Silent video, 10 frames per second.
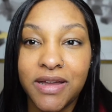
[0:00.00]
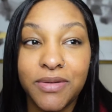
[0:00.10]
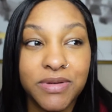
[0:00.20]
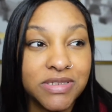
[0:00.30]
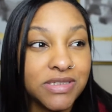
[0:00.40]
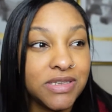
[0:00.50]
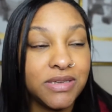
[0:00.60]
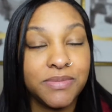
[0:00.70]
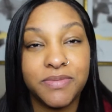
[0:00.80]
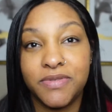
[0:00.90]
I went to
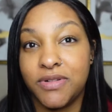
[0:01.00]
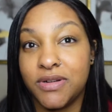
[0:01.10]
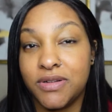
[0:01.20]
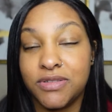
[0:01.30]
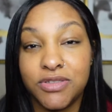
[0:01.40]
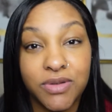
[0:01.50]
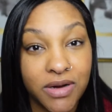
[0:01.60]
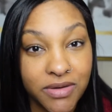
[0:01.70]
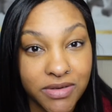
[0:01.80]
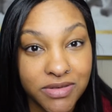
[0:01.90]
sleep for 2
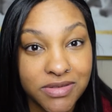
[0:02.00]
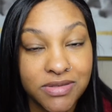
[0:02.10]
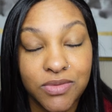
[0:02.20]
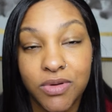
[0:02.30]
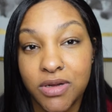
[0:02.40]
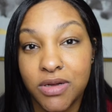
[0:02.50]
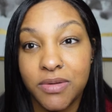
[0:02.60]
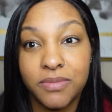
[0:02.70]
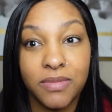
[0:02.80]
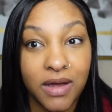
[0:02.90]
hours, woke
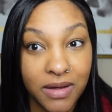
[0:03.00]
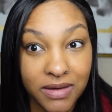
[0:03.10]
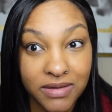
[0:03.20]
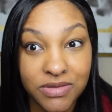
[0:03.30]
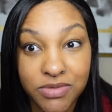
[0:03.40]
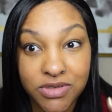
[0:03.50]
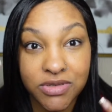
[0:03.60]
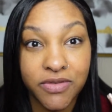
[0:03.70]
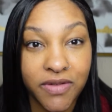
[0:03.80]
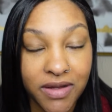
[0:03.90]
up, eyes were
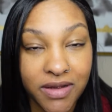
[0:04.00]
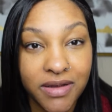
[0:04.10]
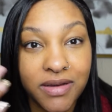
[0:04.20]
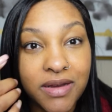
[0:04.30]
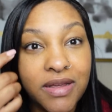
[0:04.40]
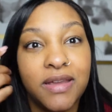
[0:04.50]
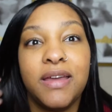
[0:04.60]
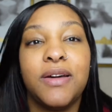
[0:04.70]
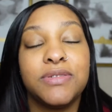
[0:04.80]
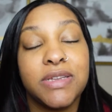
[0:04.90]
still fine.
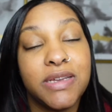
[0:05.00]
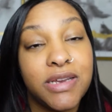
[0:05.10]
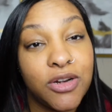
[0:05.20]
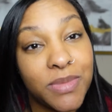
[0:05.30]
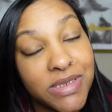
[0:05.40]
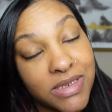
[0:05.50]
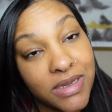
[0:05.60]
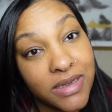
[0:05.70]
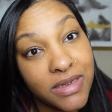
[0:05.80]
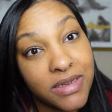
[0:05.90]
I was laying down on my
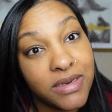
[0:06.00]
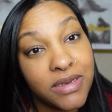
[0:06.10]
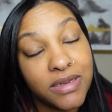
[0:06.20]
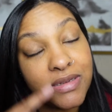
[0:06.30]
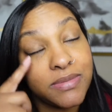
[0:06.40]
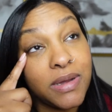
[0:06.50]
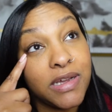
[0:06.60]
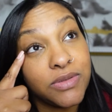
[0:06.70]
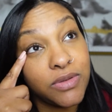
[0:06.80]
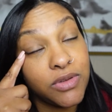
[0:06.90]
side and my
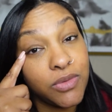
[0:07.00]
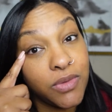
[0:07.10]
eyes were a little